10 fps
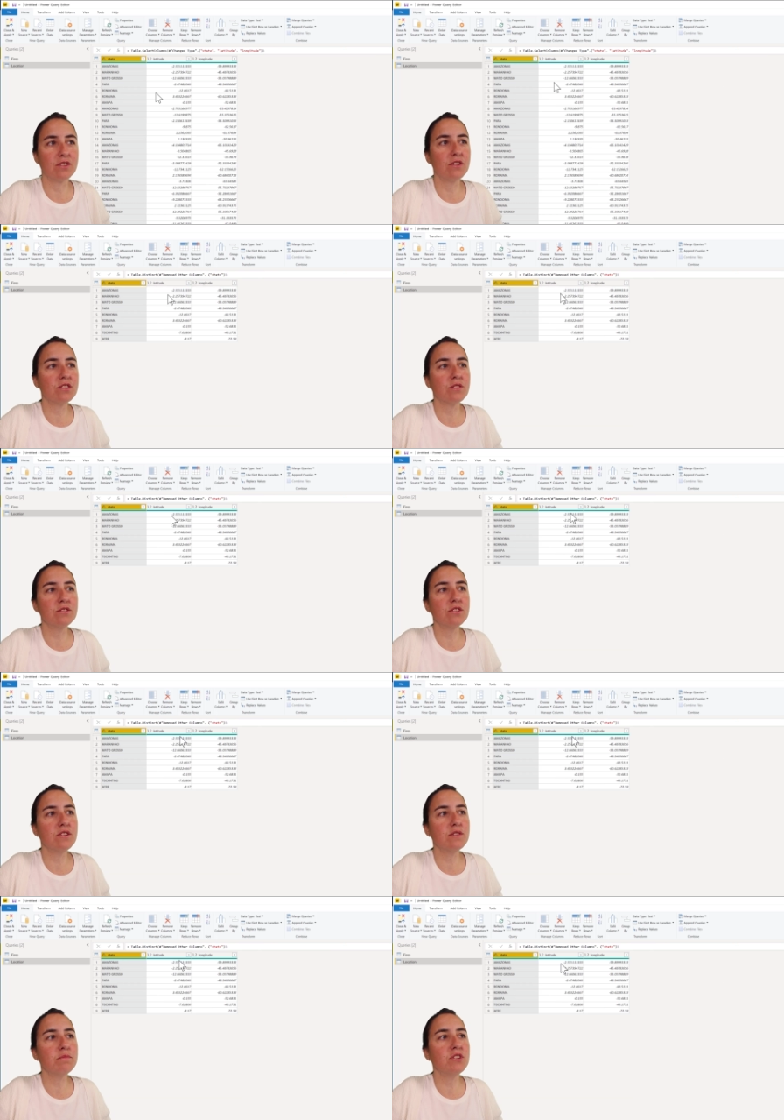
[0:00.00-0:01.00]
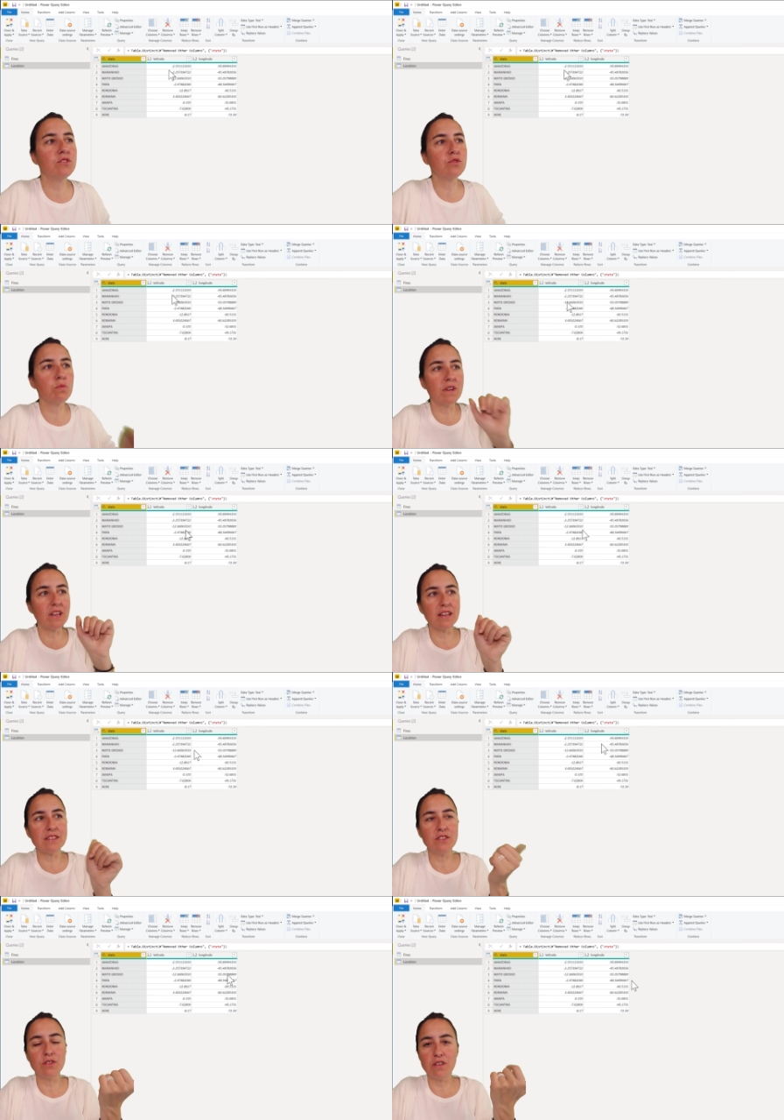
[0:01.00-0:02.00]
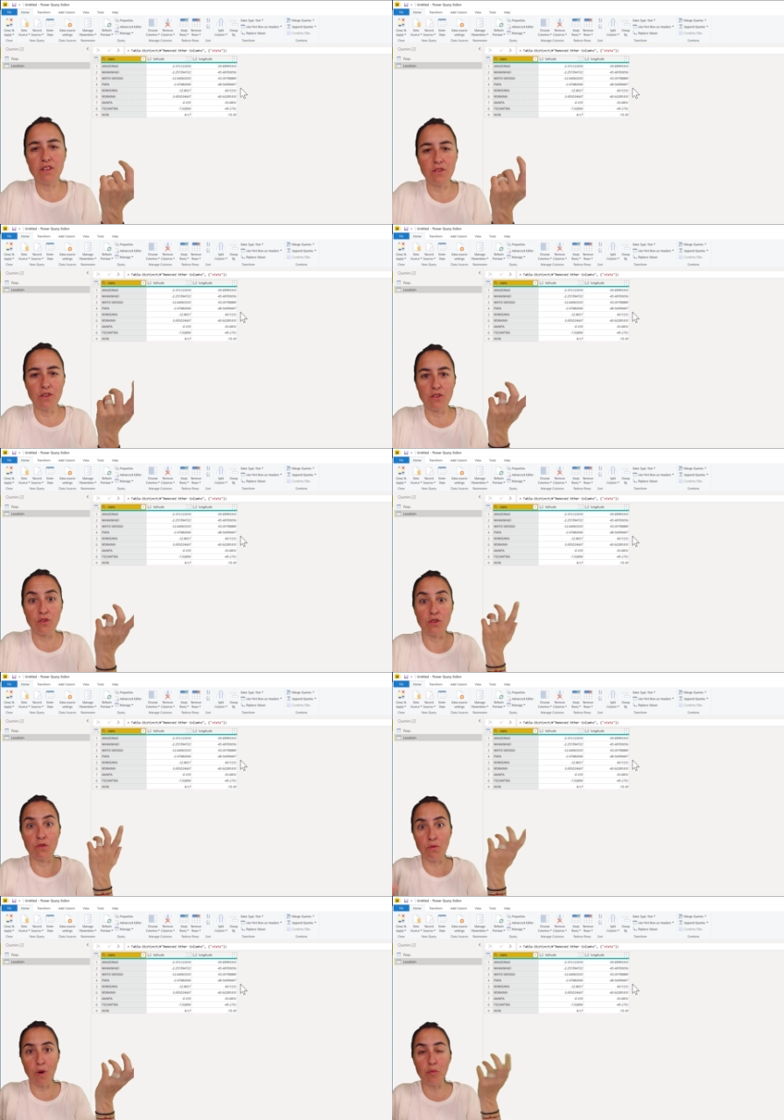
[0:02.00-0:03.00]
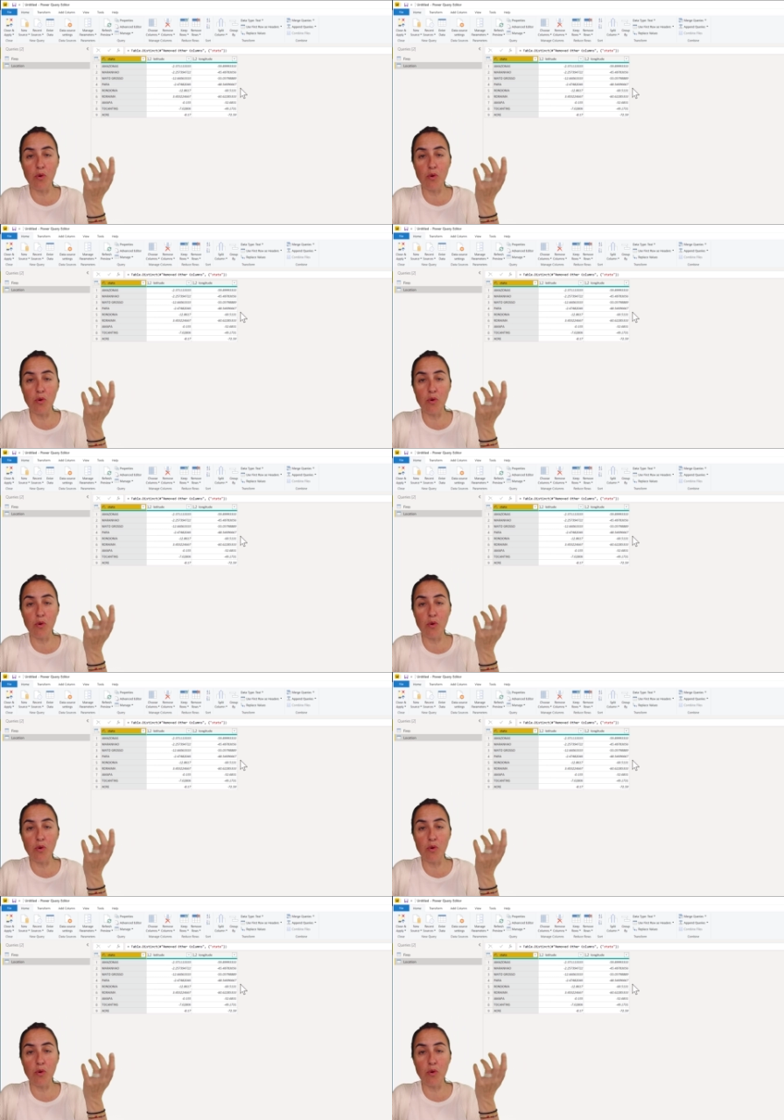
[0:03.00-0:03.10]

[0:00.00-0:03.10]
So it's going to give me just one latitude and longitude of one